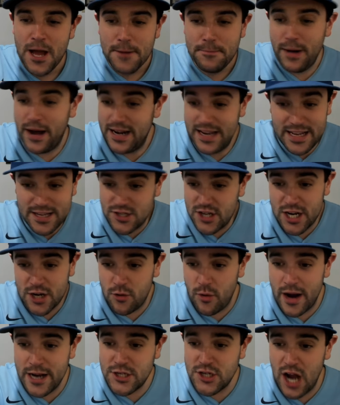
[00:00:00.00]
but he did a
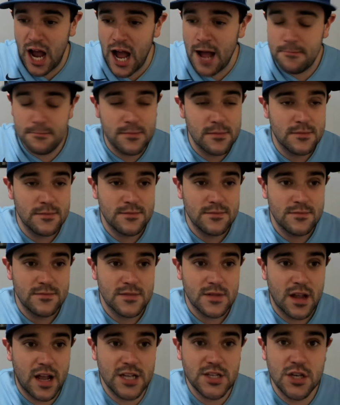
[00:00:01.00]
great job
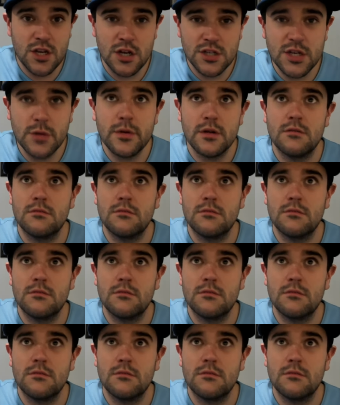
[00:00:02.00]
because you see.